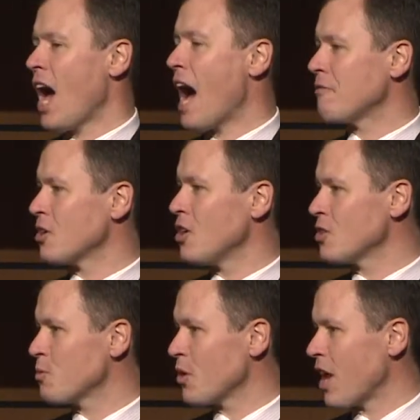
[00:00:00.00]
After
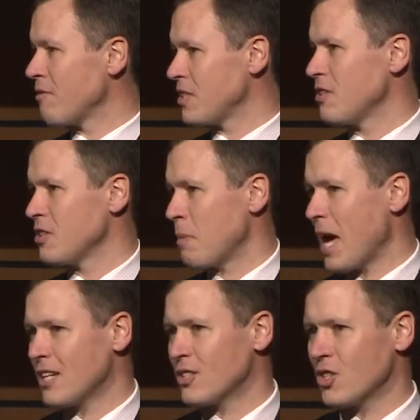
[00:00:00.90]
lunch, we're going to have a series of
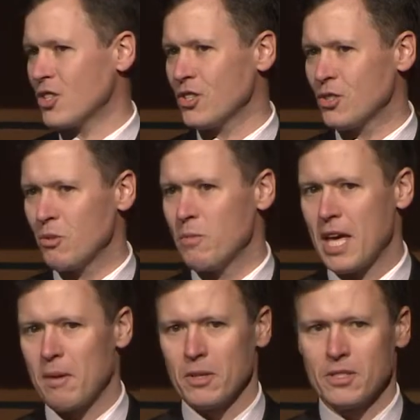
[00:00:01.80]
panel discussions, so we'll be
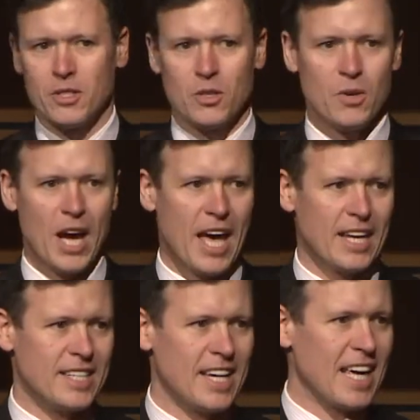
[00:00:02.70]
able to
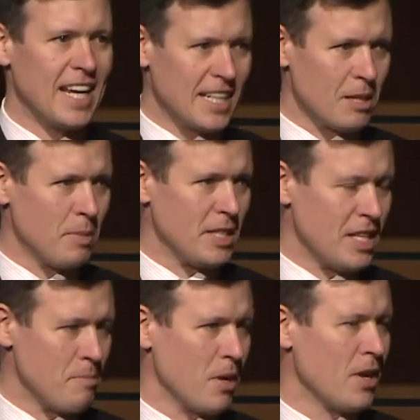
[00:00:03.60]
dig a little bit
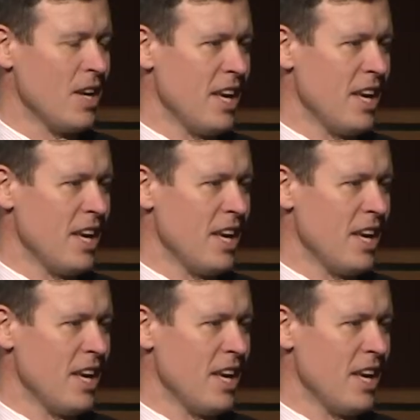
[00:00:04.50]
deeper